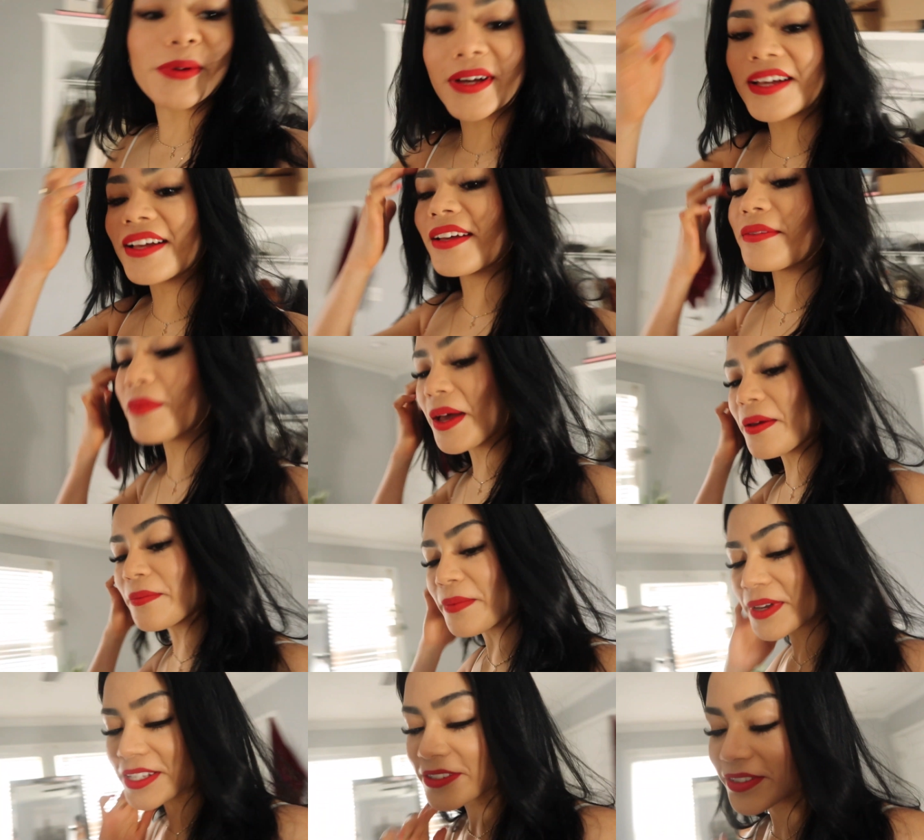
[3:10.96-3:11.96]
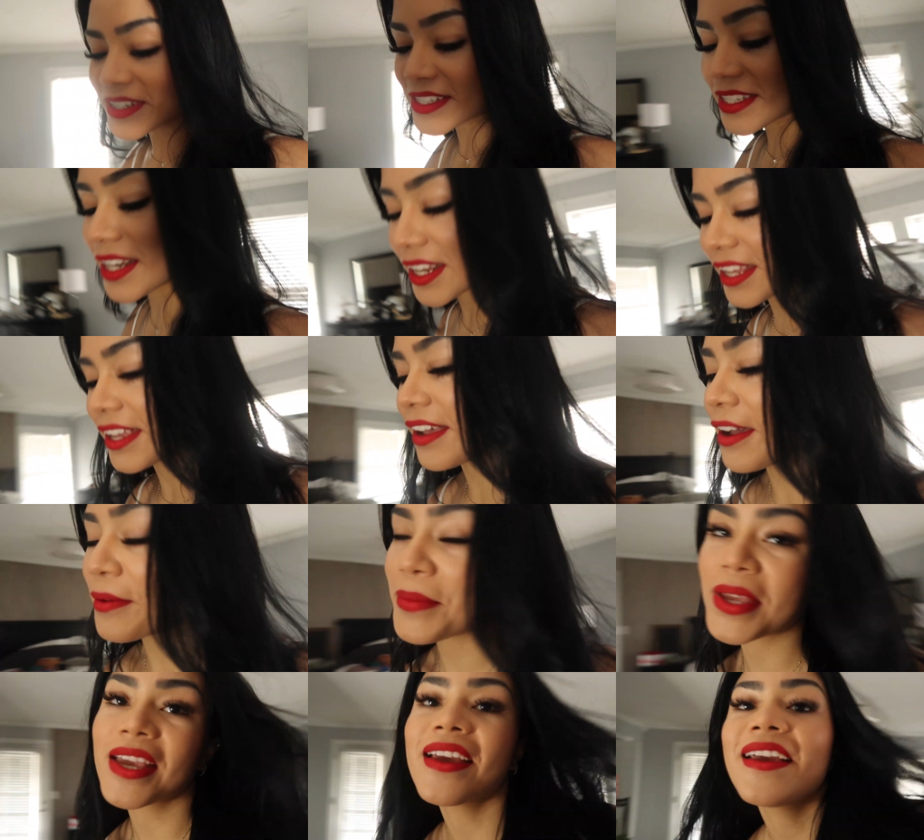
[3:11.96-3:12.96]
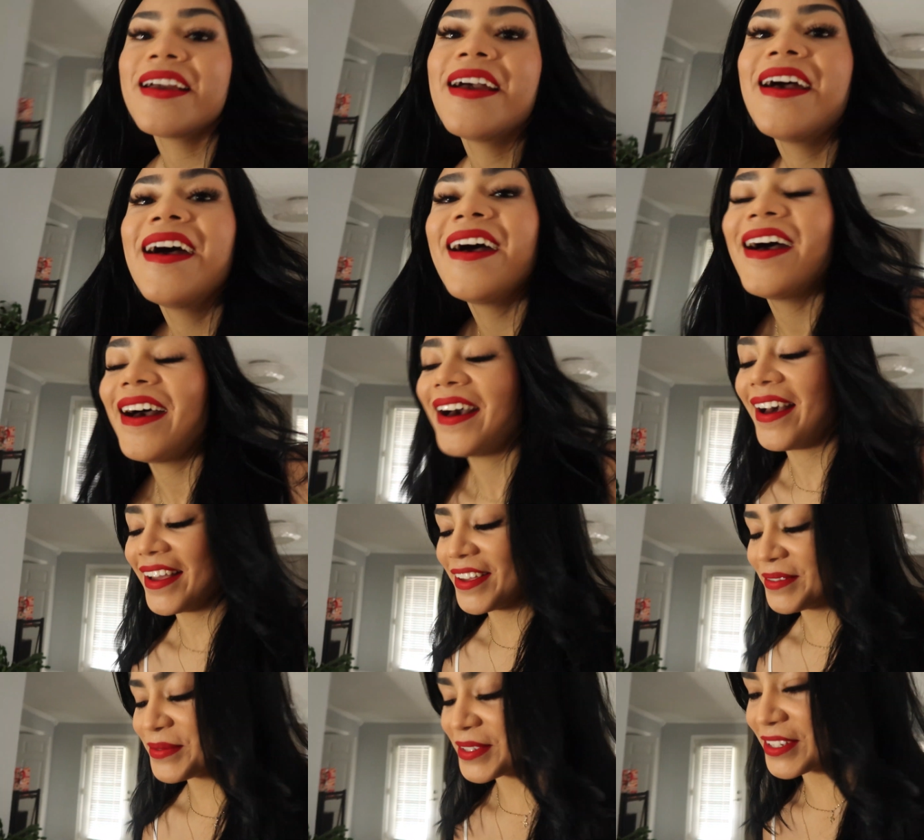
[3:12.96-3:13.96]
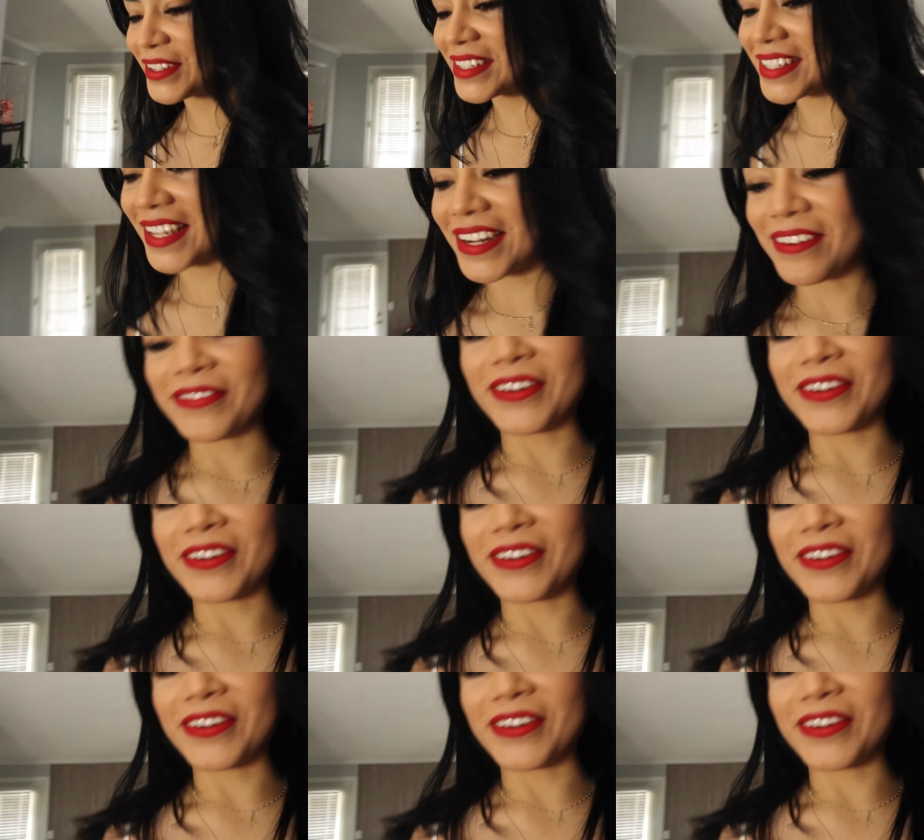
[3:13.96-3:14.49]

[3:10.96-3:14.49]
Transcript: what my best friend said he got me. I am so excited